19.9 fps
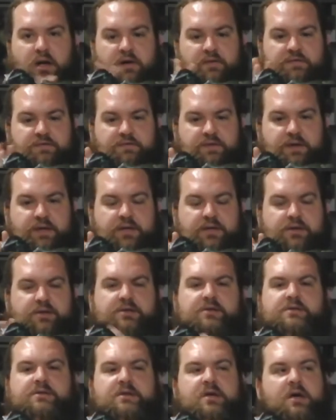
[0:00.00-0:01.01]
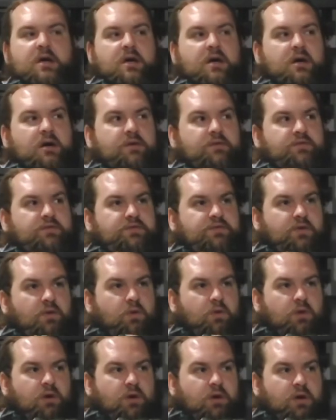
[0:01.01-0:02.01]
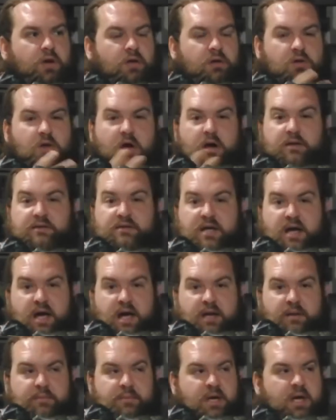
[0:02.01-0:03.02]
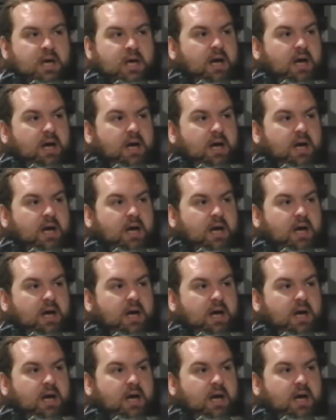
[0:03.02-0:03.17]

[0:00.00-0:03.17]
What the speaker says: of figures for a long time.